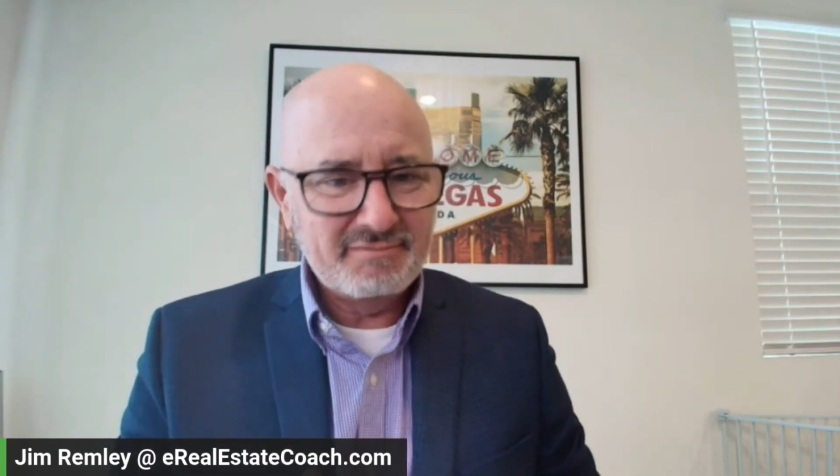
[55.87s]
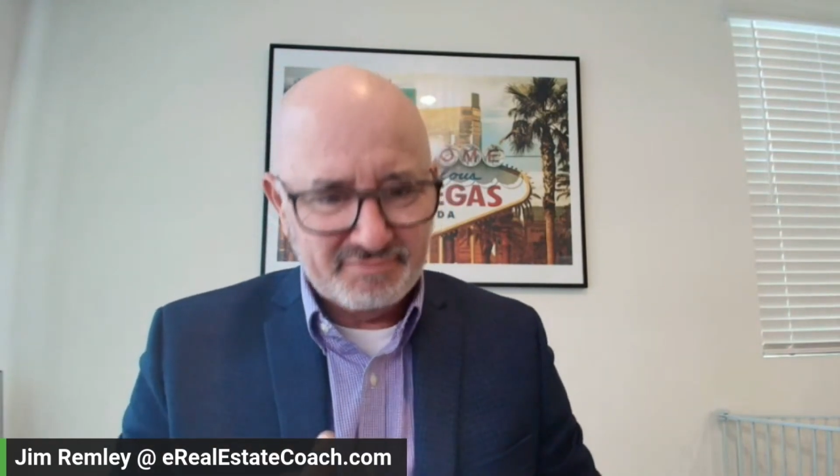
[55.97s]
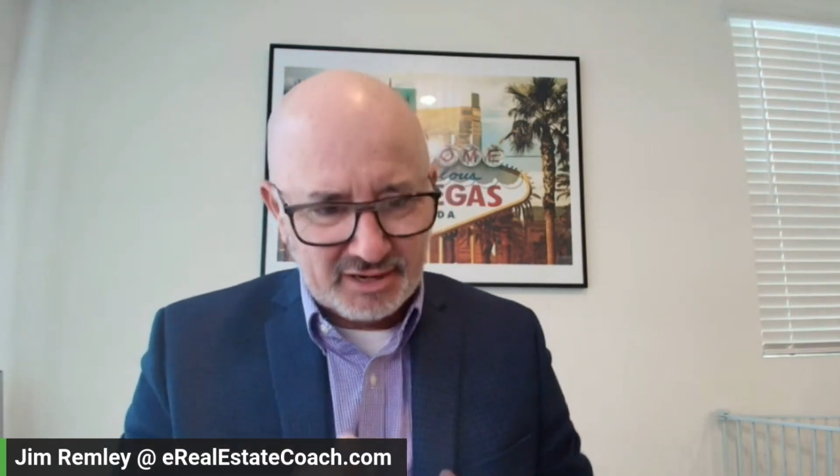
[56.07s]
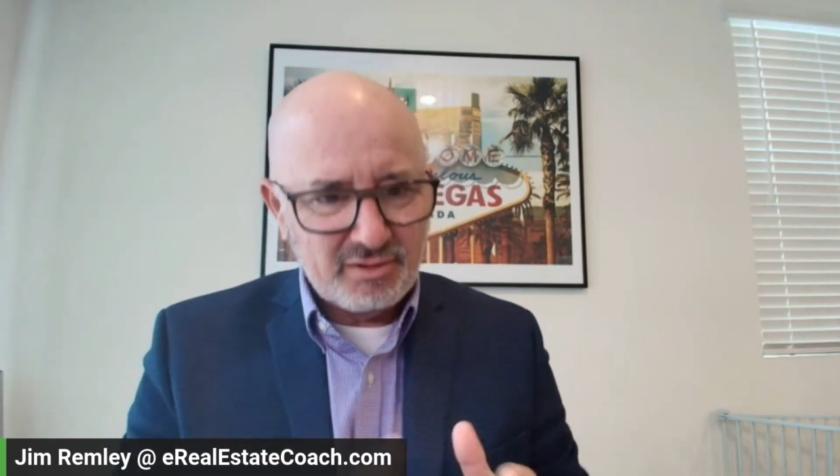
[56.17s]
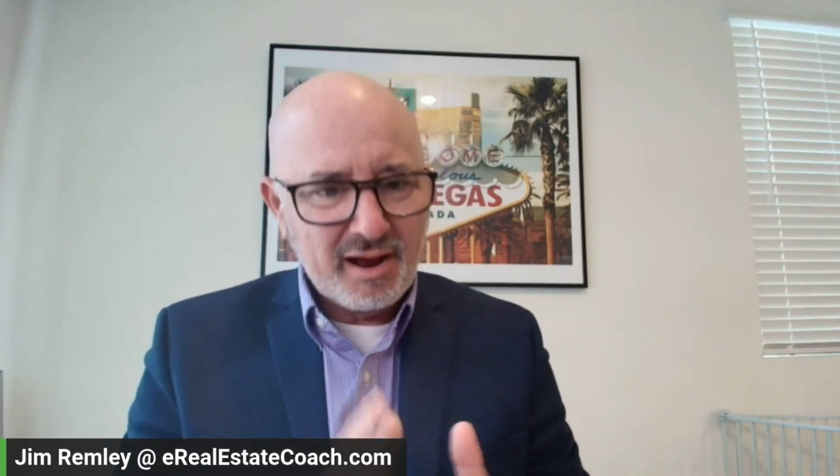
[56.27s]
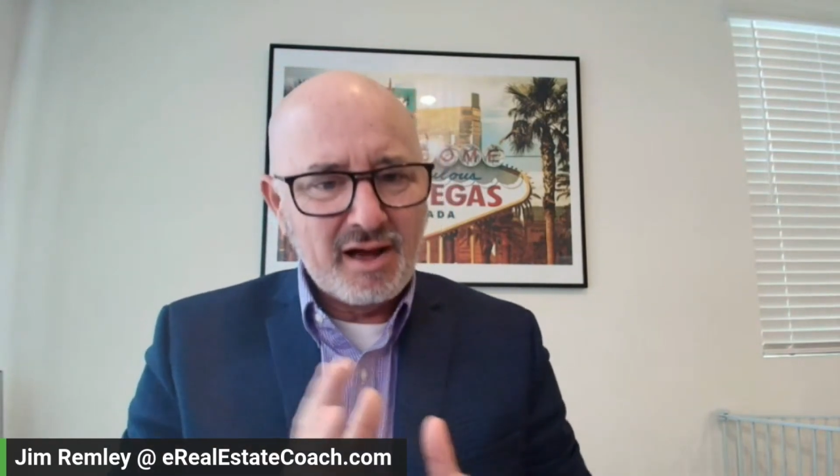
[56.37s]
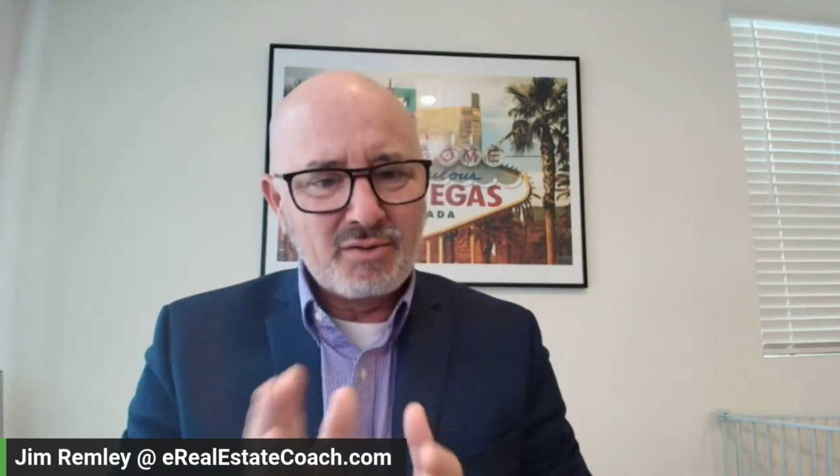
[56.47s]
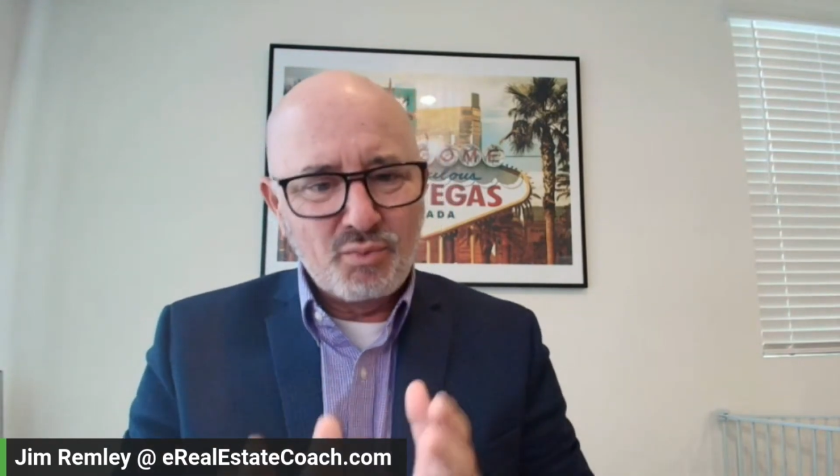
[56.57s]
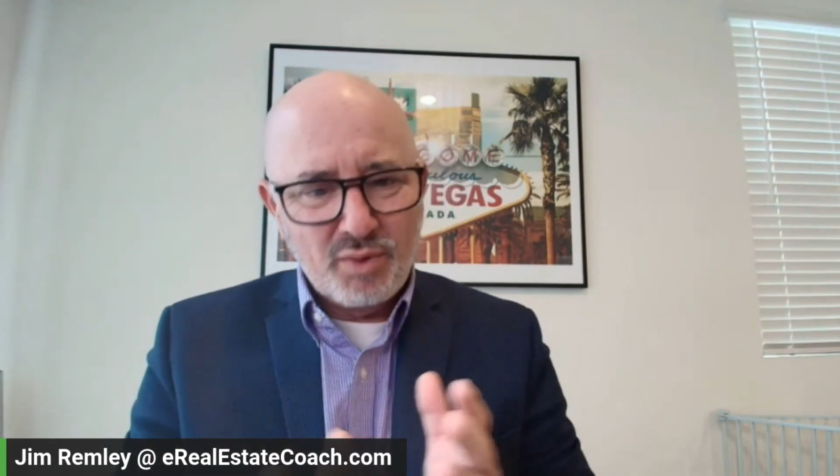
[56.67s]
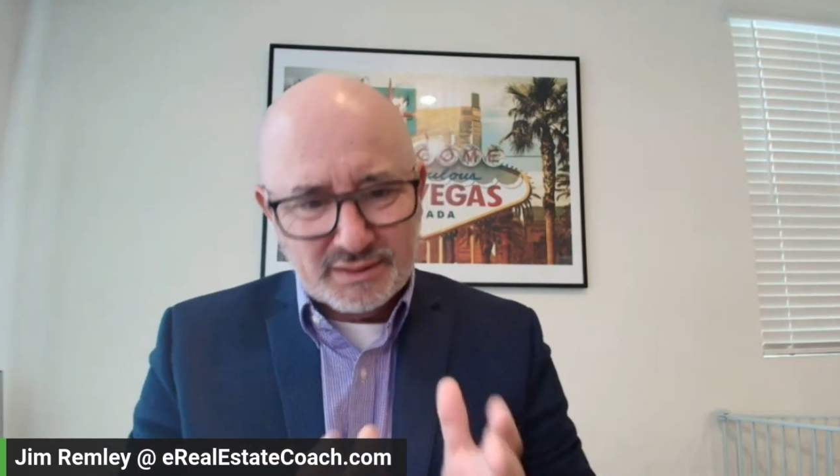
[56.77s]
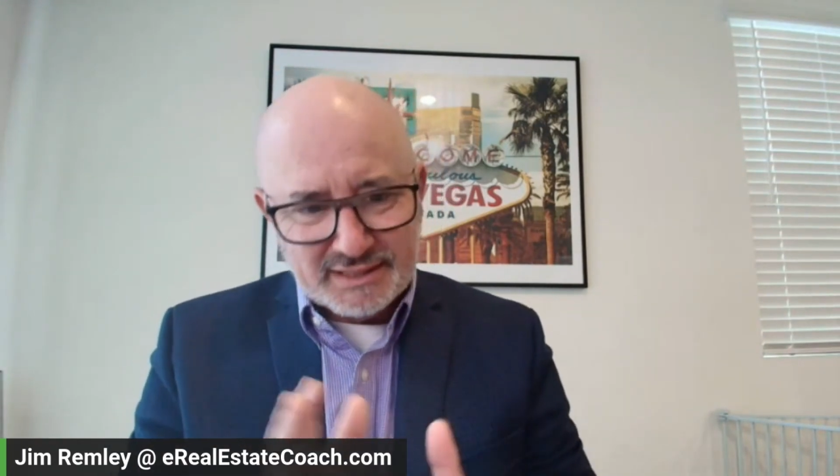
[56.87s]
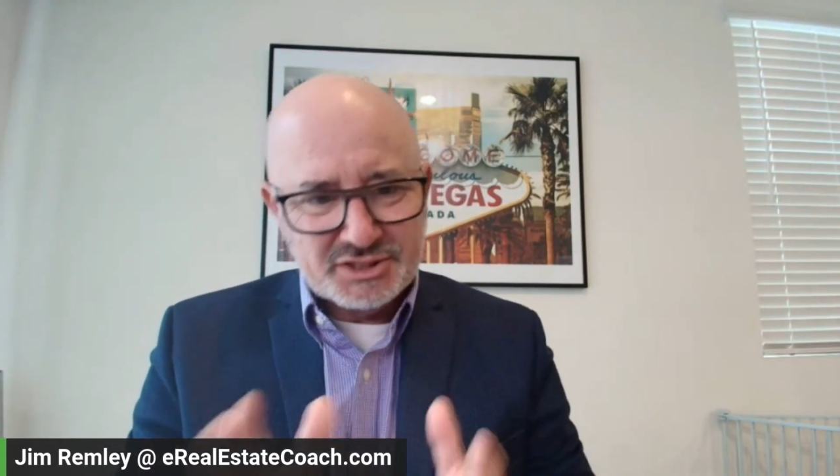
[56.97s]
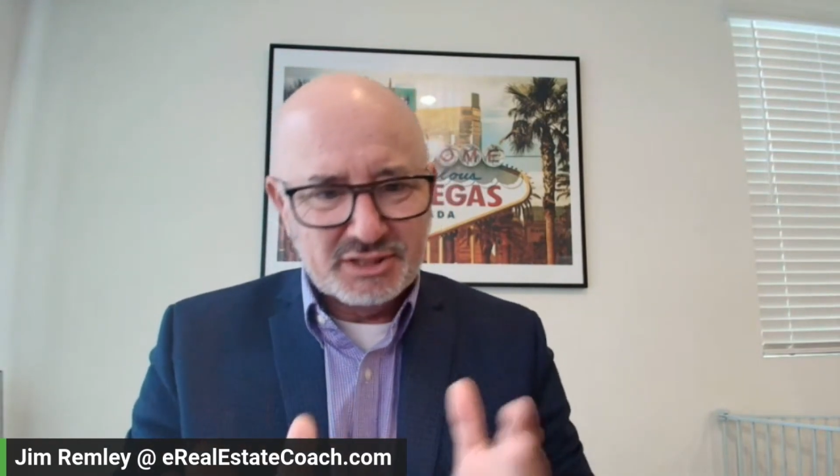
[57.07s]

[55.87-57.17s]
and figure out what lead